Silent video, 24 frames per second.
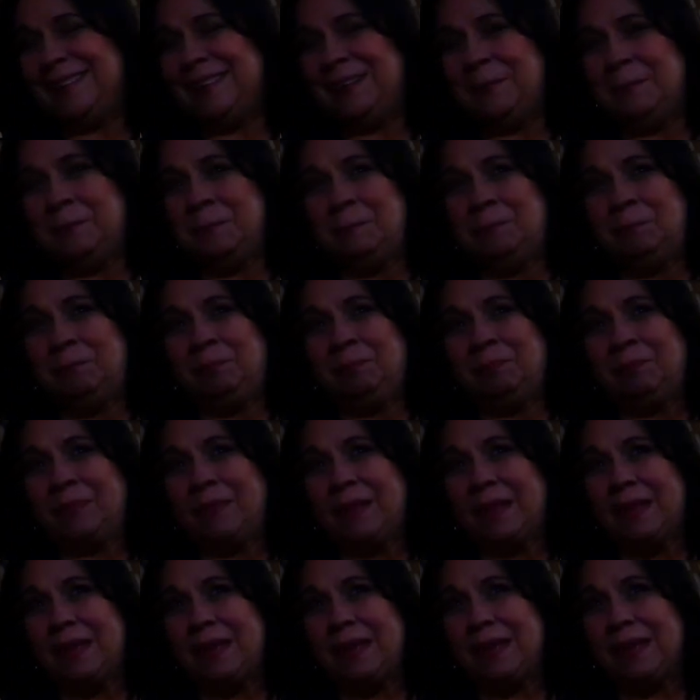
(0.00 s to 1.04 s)
um,
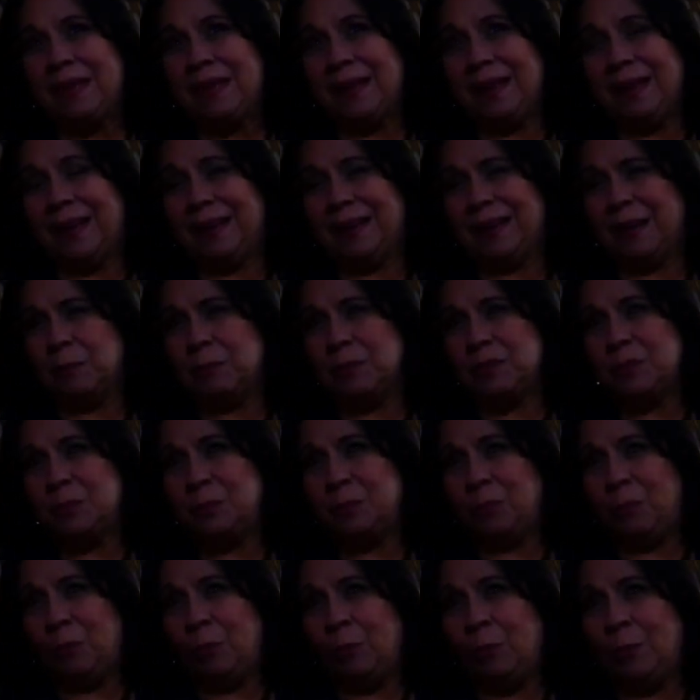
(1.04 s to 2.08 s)
and I was
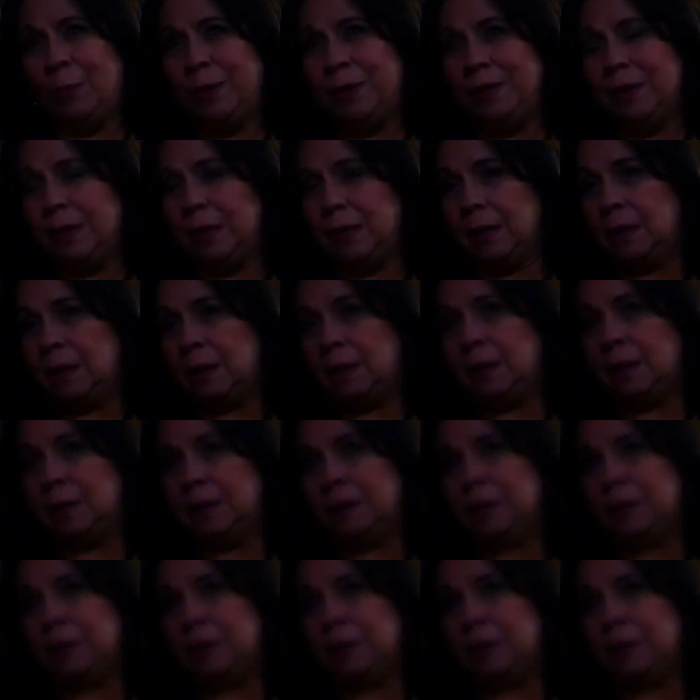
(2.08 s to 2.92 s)
born uh,